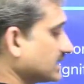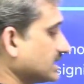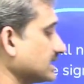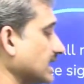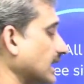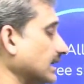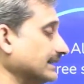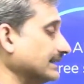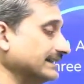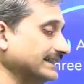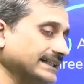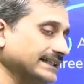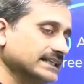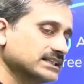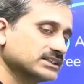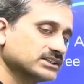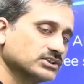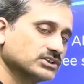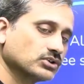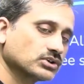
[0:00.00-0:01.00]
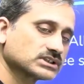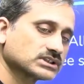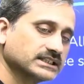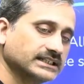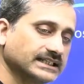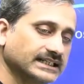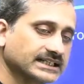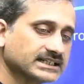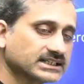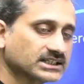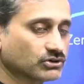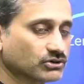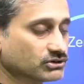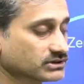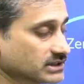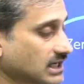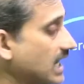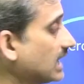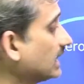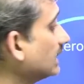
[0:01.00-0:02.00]
are leading zeros
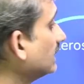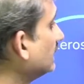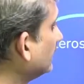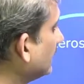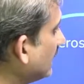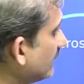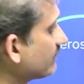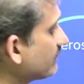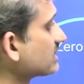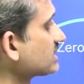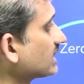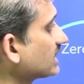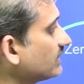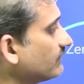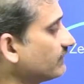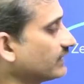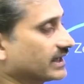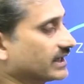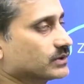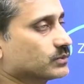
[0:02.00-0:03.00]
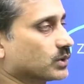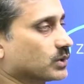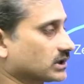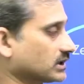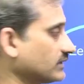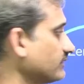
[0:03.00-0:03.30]
are never significant, whatever